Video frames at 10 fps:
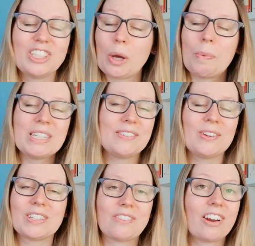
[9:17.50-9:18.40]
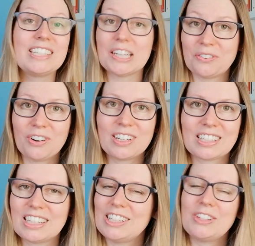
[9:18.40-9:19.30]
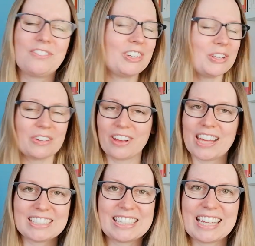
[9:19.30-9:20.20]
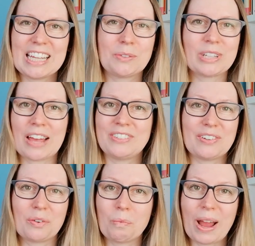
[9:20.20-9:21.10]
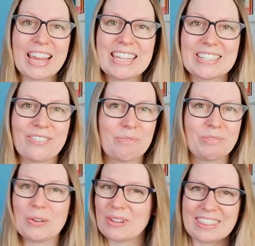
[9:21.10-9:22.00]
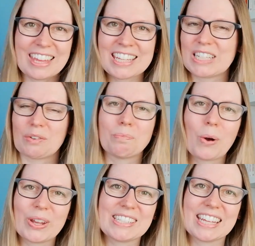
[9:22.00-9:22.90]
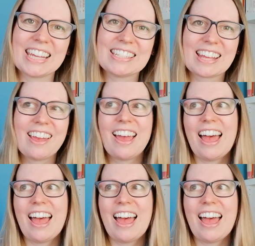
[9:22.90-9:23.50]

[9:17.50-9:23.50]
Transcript: Job interviews are very different. Different universities will have different ways of doing things, different policies.